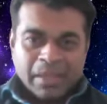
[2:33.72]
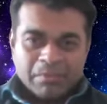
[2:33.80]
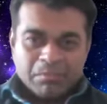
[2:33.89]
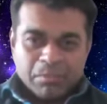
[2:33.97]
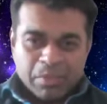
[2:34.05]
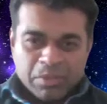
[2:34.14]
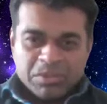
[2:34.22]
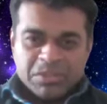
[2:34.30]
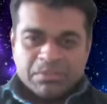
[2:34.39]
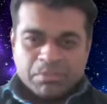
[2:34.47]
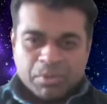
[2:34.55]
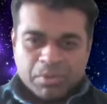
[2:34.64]
And
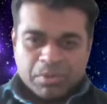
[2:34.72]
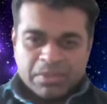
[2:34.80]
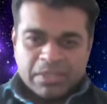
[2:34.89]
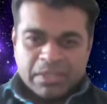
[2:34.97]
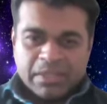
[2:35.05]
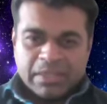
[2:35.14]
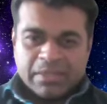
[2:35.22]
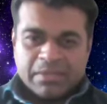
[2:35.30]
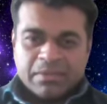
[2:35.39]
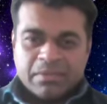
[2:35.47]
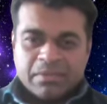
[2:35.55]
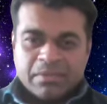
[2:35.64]
most importantly,